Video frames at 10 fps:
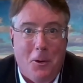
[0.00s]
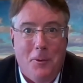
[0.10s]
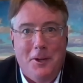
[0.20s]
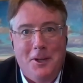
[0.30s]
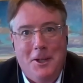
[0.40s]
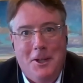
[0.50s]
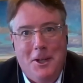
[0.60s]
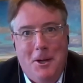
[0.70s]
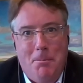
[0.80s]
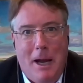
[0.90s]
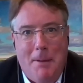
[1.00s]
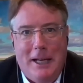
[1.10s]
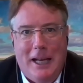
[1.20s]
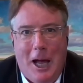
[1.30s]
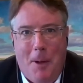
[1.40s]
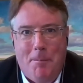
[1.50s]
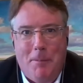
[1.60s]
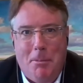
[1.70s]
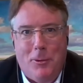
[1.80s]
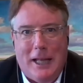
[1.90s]
So maybe
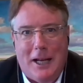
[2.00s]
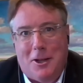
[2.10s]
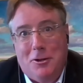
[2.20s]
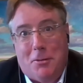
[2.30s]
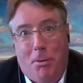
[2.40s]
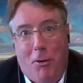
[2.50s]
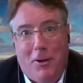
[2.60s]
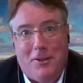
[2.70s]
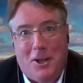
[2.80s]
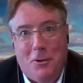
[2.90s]
with that I could just pause.